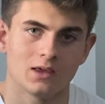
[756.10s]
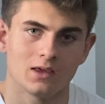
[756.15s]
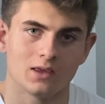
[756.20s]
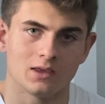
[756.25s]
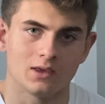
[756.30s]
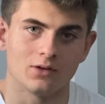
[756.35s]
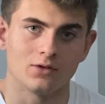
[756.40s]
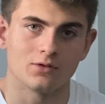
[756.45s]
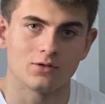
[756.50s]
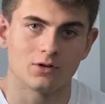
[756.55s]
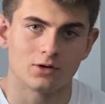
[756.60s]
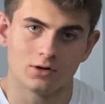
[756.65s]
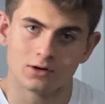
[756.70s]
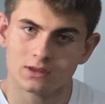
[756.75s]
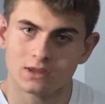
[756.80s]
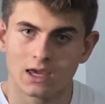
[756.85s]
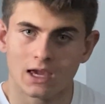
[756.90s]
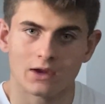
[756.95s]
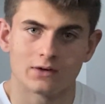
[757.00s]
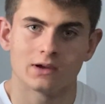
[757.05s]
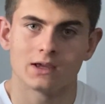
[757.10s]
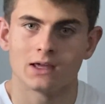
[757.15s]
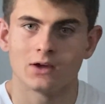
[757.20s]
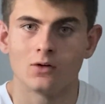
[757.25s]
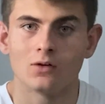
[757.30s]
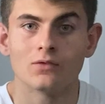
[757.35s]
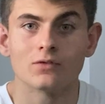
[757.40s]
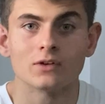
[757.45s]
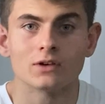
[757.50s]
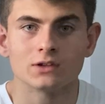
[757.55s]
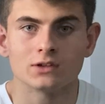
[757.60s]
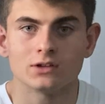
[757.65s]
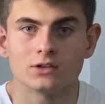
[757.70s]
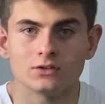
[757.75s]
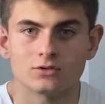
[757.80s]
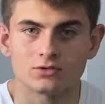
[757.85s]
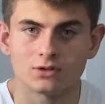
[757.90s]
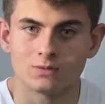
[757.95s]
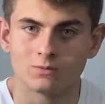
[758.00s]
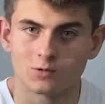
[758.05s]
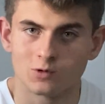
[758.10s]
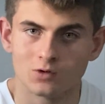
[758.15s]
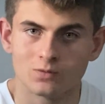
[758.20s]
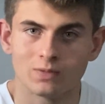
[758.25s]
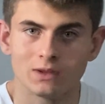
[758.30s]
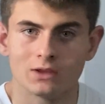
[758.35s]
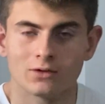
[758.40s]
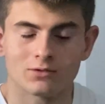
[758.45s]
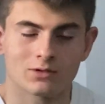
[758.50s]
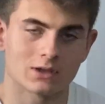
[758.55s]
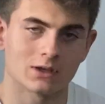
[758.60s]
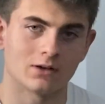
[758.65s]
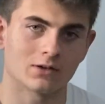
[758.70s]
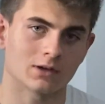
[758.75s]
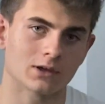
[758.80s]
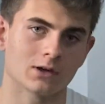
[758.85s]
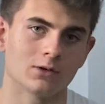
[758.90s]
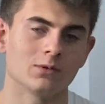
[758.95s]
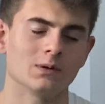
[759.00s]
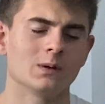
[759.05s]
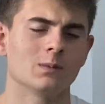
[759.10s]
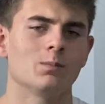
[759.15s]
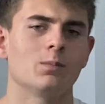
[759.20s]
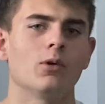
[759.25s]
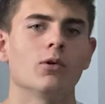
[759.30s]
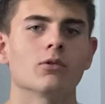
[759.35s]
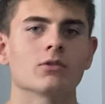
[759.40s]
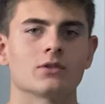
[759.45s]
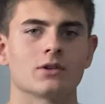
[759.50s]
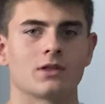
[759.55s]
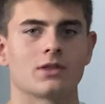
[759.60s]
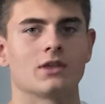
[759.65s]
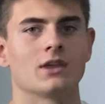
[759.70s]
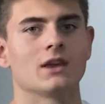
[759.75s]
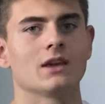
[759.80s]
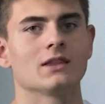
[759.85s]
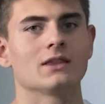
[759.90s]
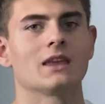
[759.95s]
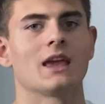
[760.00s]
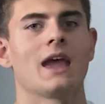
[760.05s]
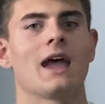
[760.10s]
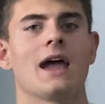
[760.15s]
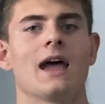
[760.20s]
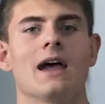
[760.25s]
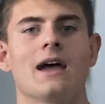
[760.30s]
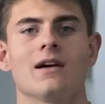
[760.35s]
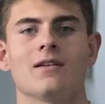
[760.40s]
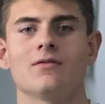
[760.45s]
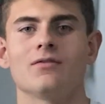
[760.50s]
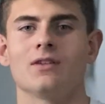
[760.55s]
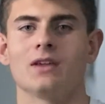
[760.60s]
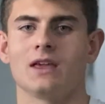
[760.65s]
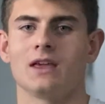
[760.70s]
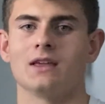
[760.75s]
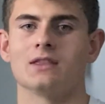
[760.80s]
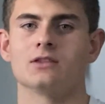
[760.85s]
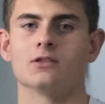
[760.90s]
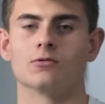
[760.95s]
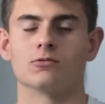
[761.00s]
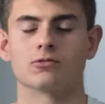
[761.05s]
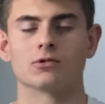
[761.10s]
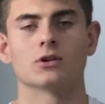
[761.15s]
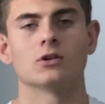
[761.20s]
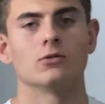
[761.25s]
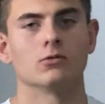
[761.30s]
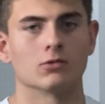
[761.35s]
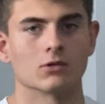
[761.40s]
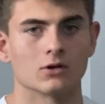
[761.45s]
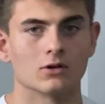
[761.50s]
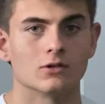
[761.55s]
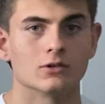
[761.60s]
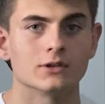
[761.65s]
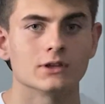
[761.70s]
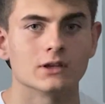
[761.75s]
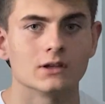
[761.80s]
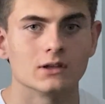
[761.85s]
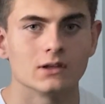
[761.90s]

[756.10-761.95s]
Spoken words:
you could carry it over into your dream world, but it was also an important thing to have in the real world.